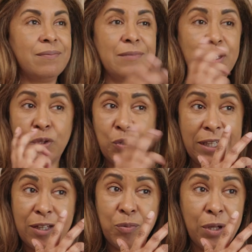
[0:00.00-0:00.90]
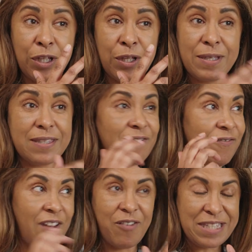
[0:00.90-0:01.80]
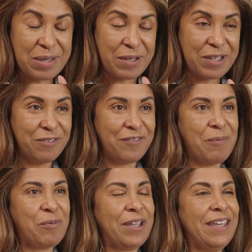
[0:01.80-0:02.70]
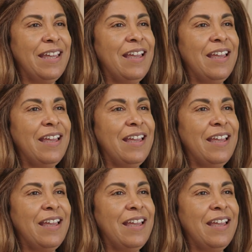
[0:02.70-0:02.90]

The corneal whorls, very typical of Fabry.